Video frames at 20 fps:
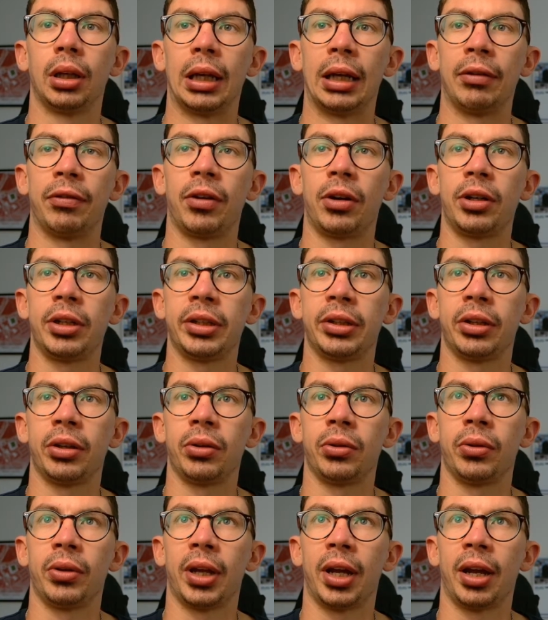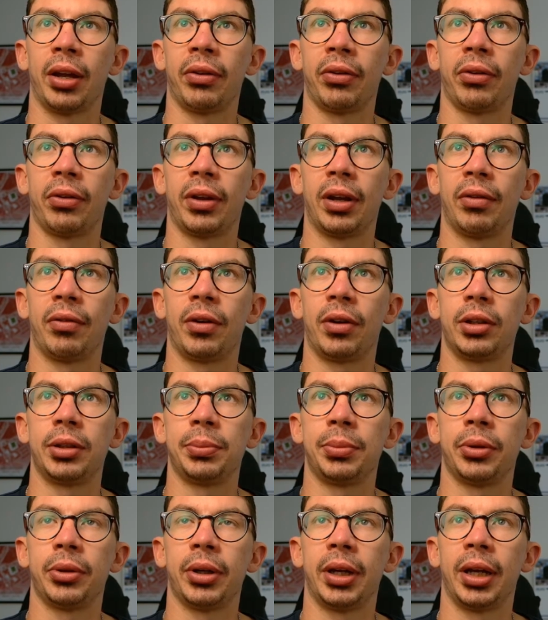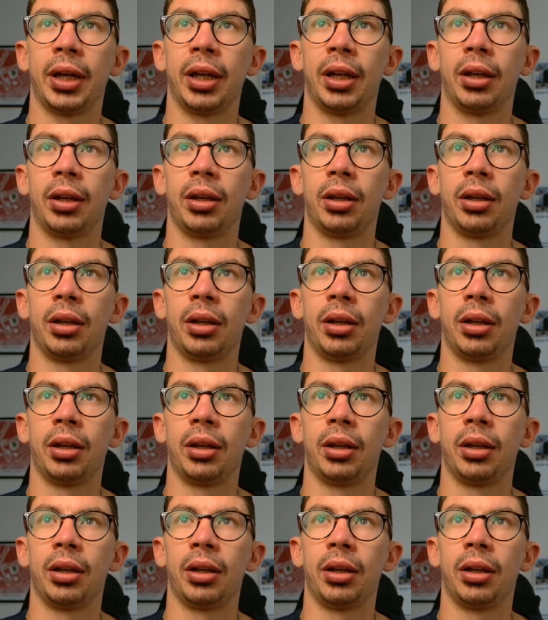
If I do this, if I put in